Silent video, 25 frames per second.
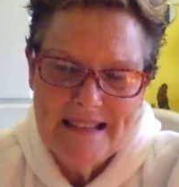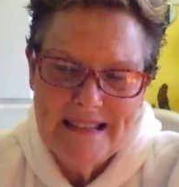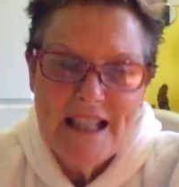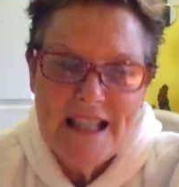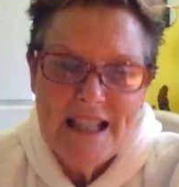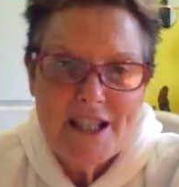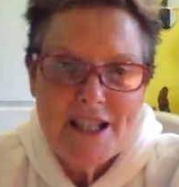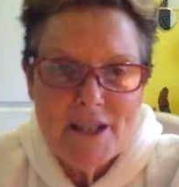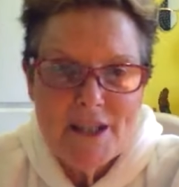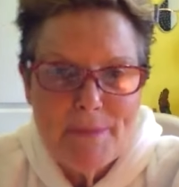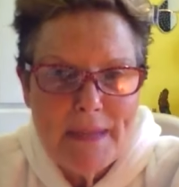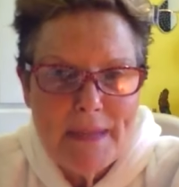
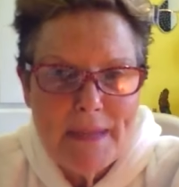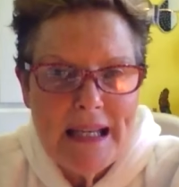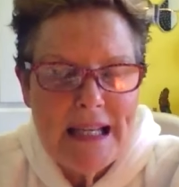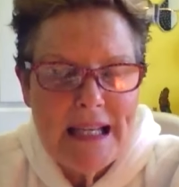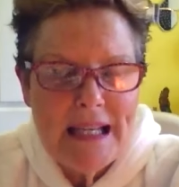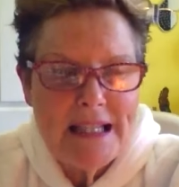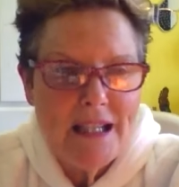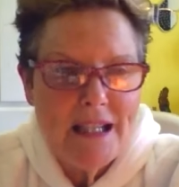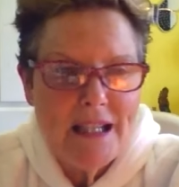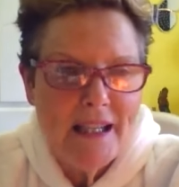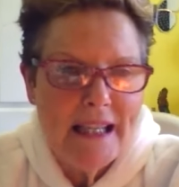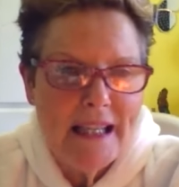to me,
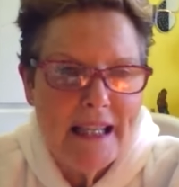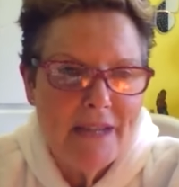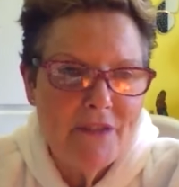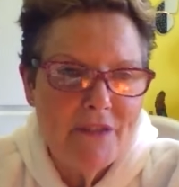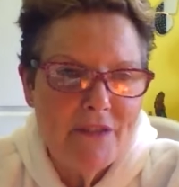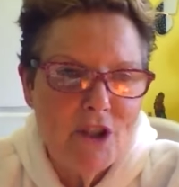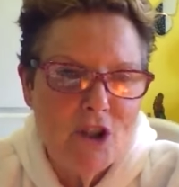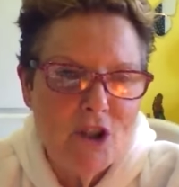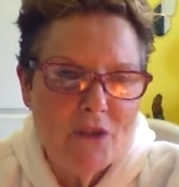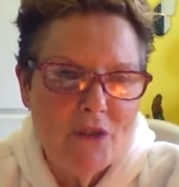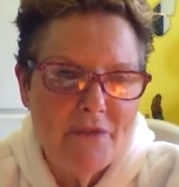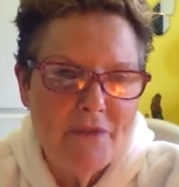it's like having
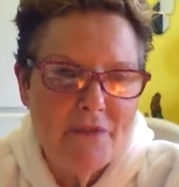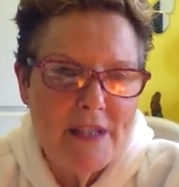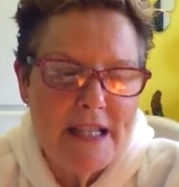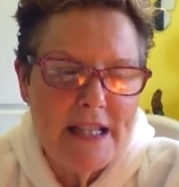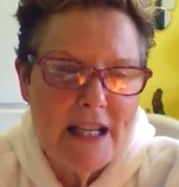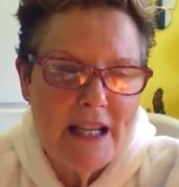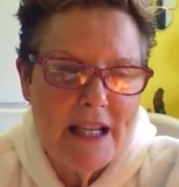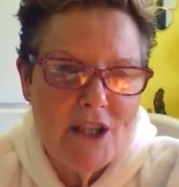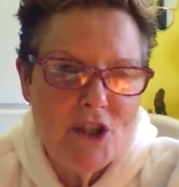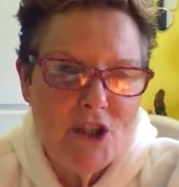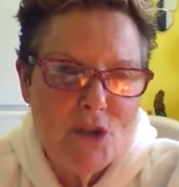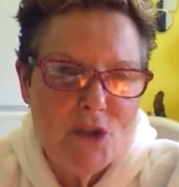a
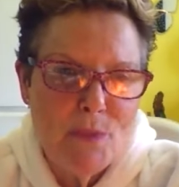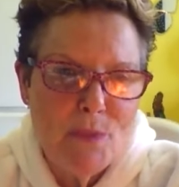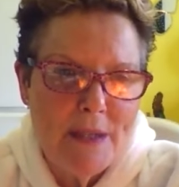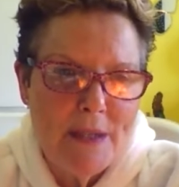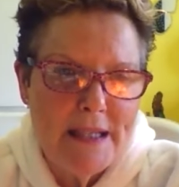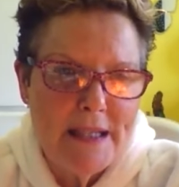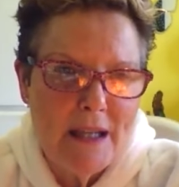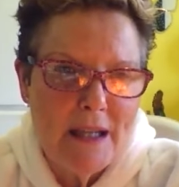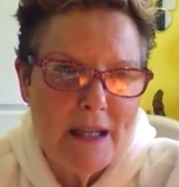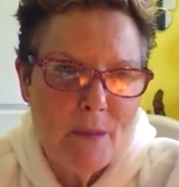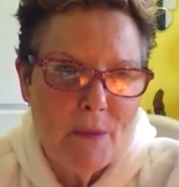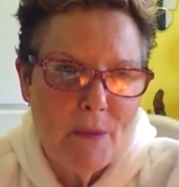conversation with
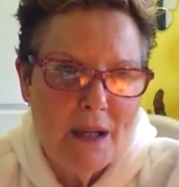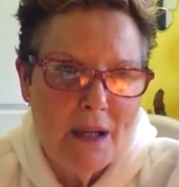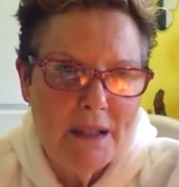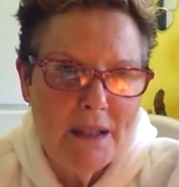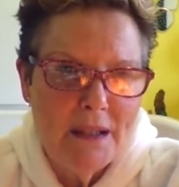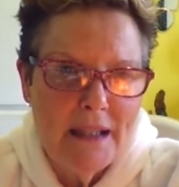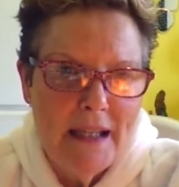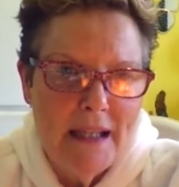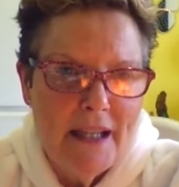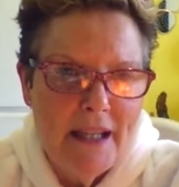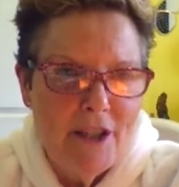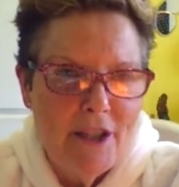
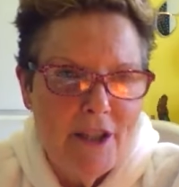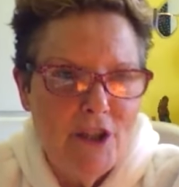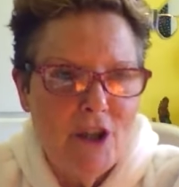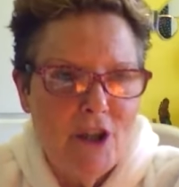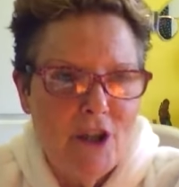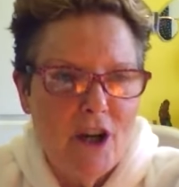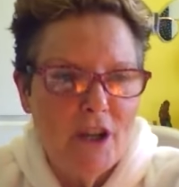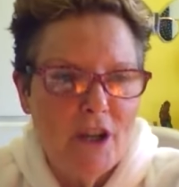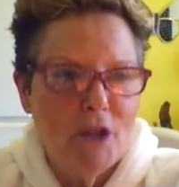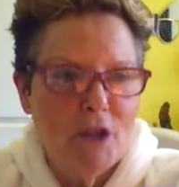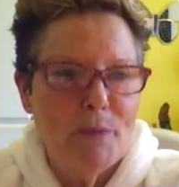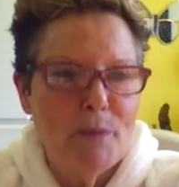someone. You know,
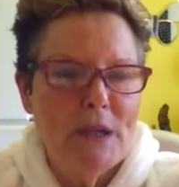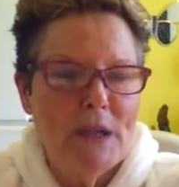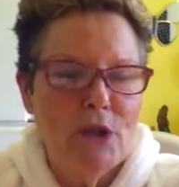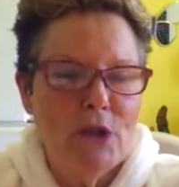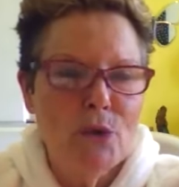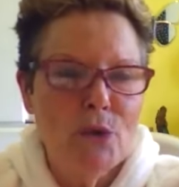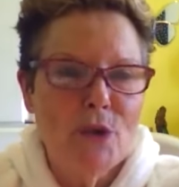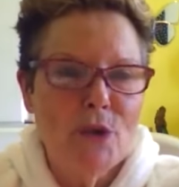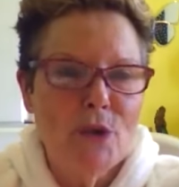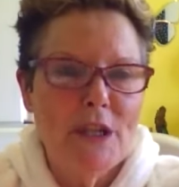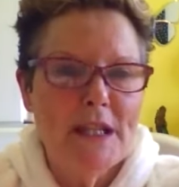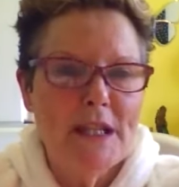I could be
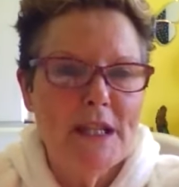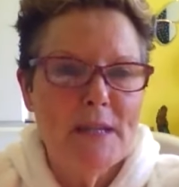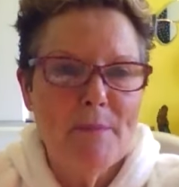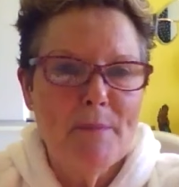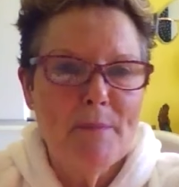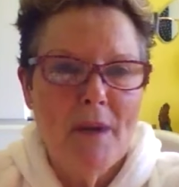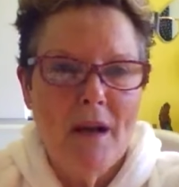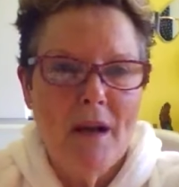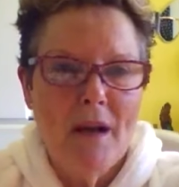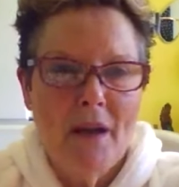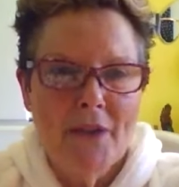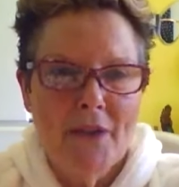talking to
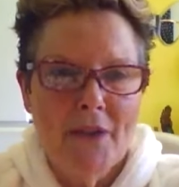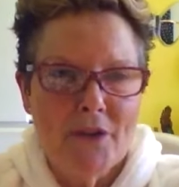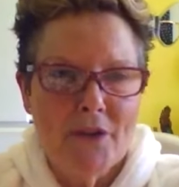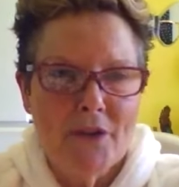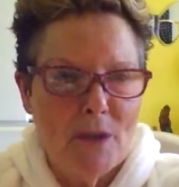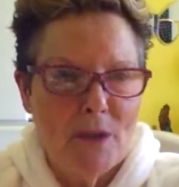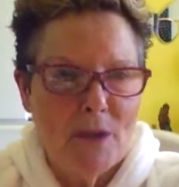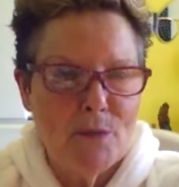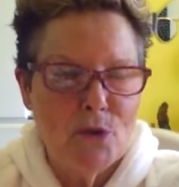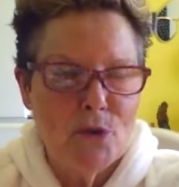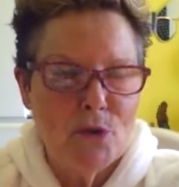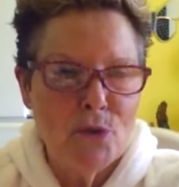Martha and
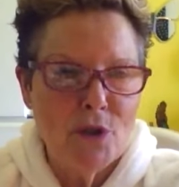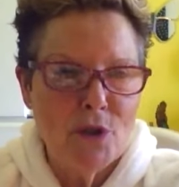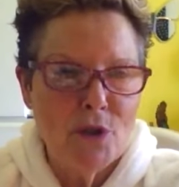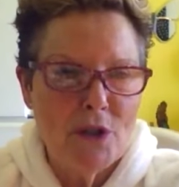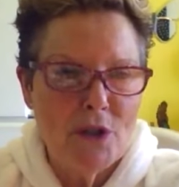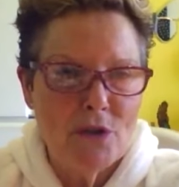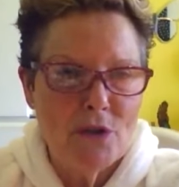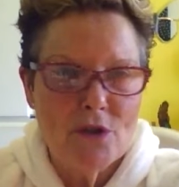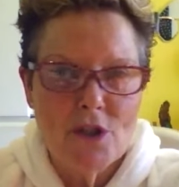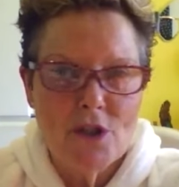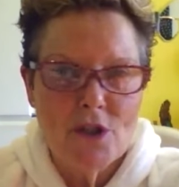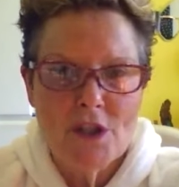I'm talking
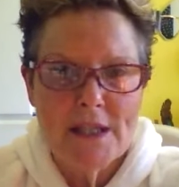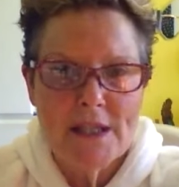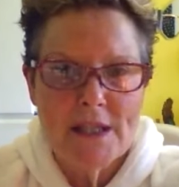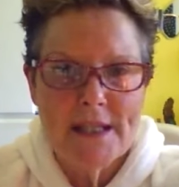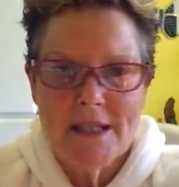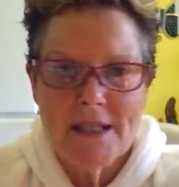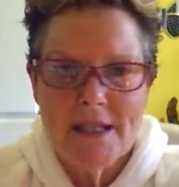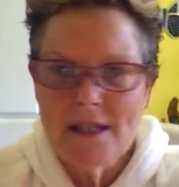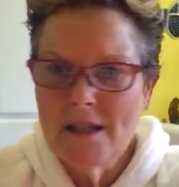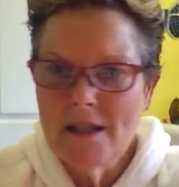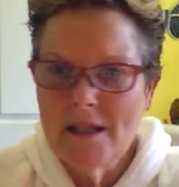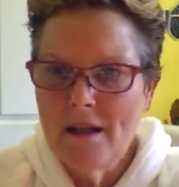to her, and she just
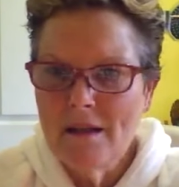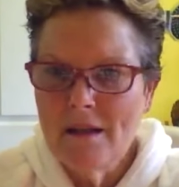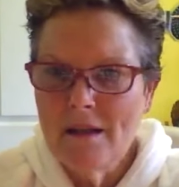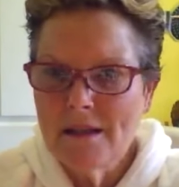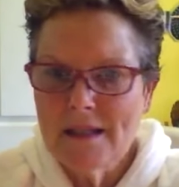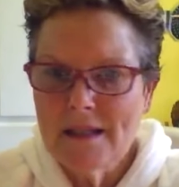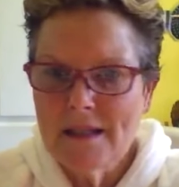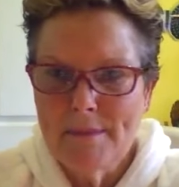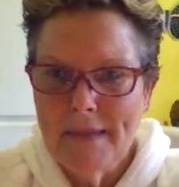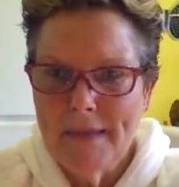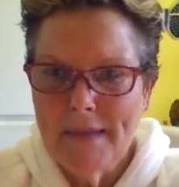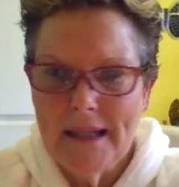doesn't
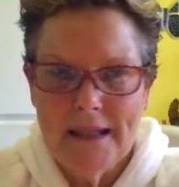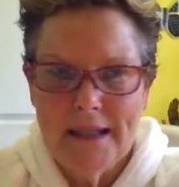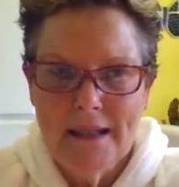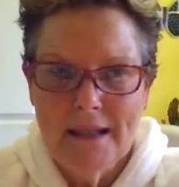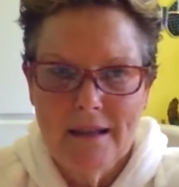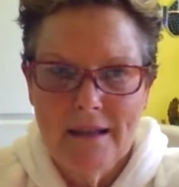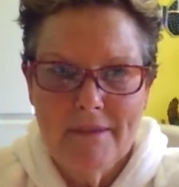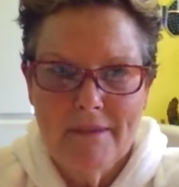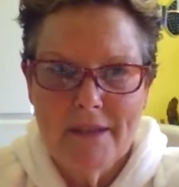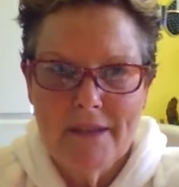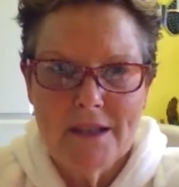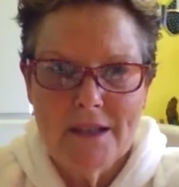answer me.
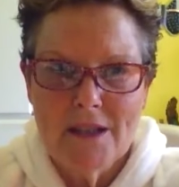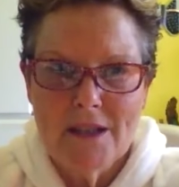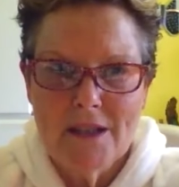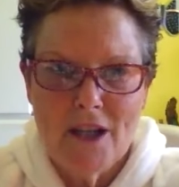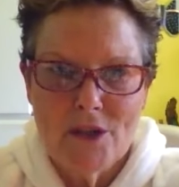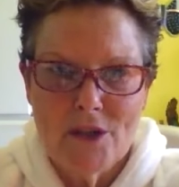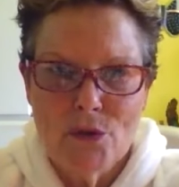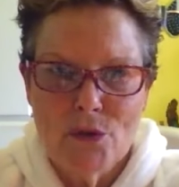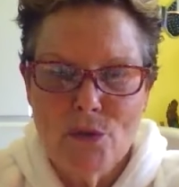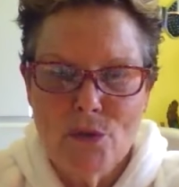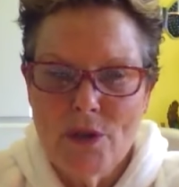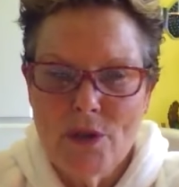It's like
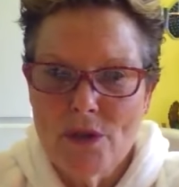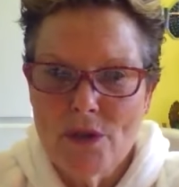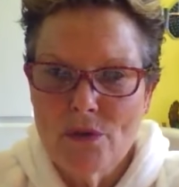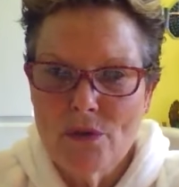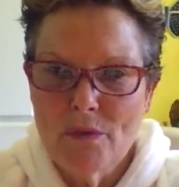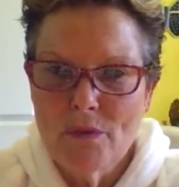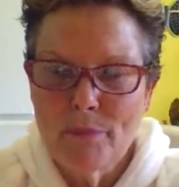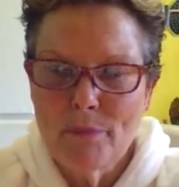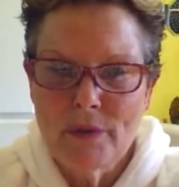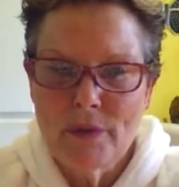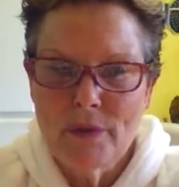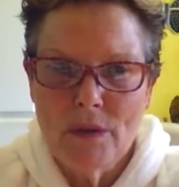talking to a
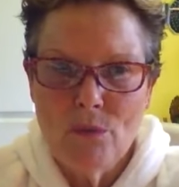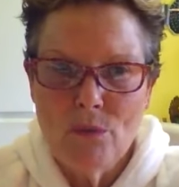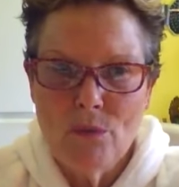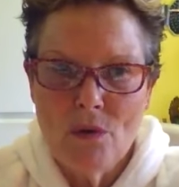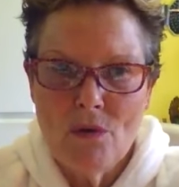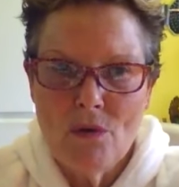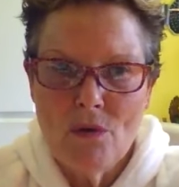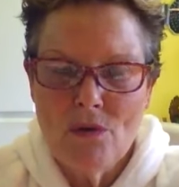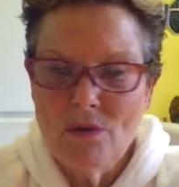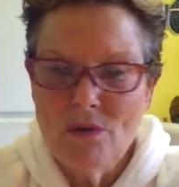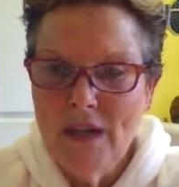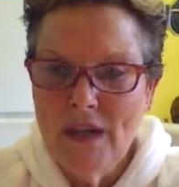brick
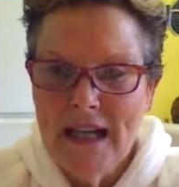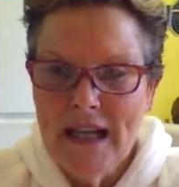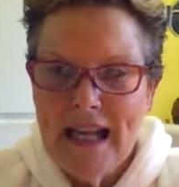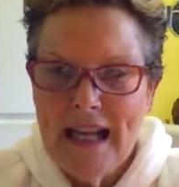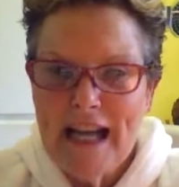wall.